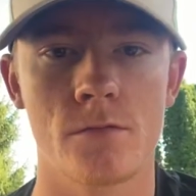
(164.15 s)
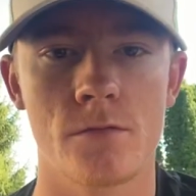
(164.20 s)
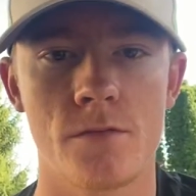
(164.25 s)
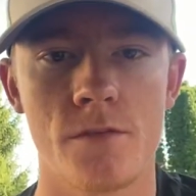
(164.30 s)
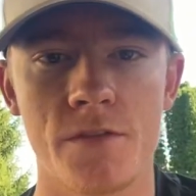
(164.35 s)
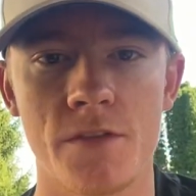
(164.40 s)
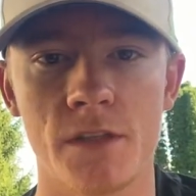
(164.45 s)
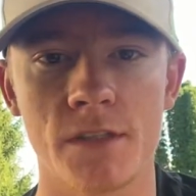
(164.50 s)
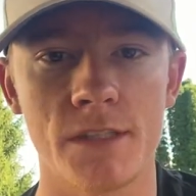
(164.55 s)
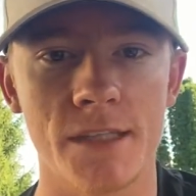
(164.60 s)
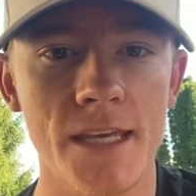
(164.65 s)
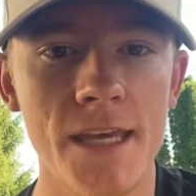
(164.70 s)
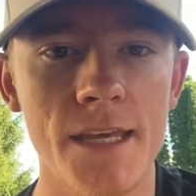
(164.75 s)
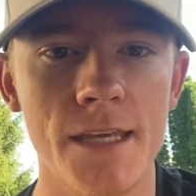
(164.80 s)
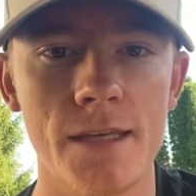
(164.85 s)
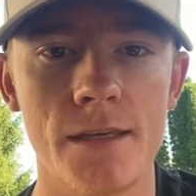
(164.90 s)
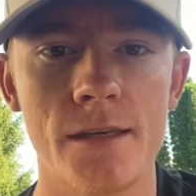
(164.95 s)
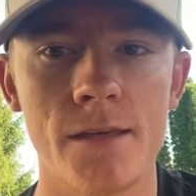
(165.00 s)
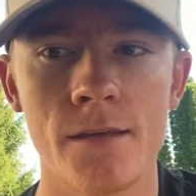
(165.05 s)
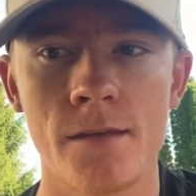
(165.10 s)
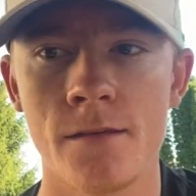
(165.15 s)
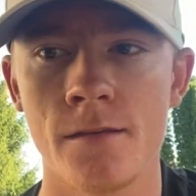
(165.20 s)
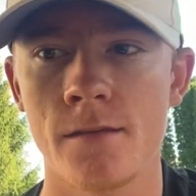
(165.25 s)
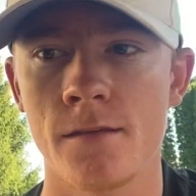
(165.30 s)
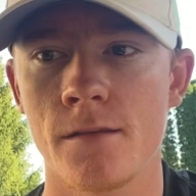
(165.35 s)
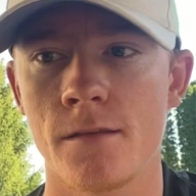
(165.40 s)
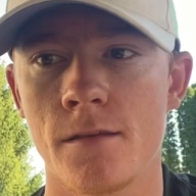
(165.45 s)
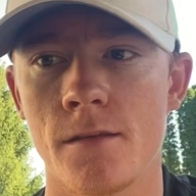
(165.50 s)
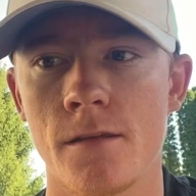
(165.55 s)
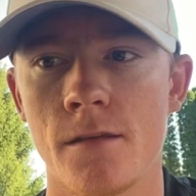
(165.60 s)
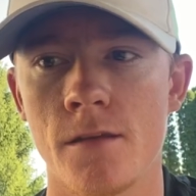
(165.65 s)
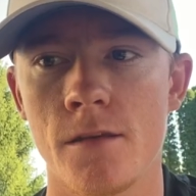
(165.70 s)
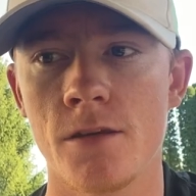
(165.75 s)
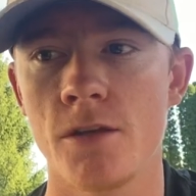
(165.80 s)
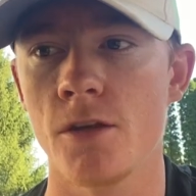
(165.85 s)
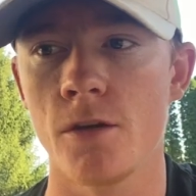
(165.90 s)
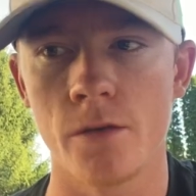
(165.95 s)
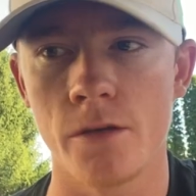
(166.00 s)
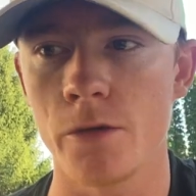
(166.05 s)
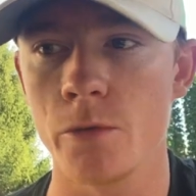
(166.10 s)
the league,
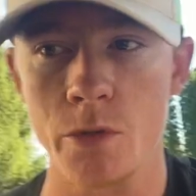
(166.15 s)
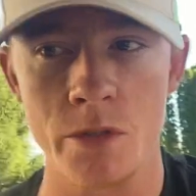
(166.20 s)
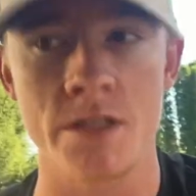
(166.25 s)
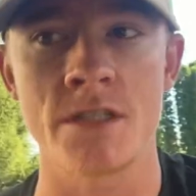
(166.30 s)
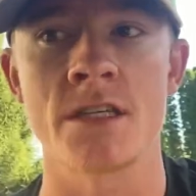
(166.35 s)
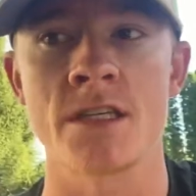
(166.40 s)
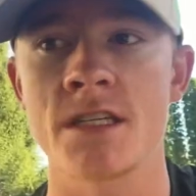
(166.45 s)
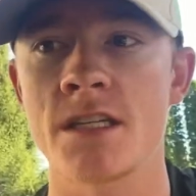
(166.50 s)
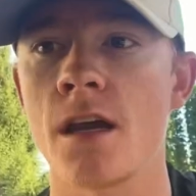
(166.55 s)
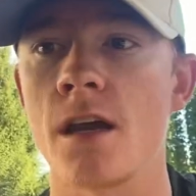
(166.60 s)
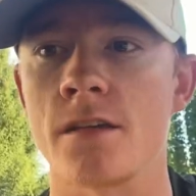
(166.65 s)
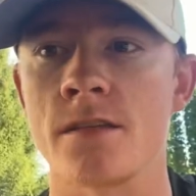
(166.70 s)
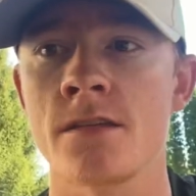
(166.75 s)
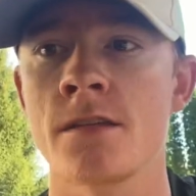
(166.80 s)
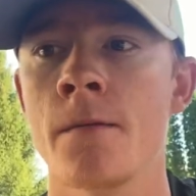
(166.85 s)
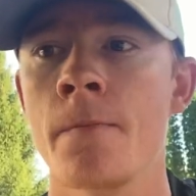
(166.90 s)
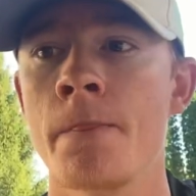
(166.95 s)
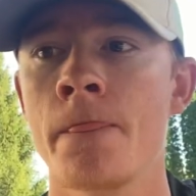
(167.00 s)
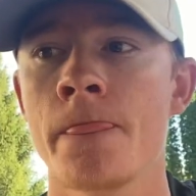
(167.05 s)
it was discussed.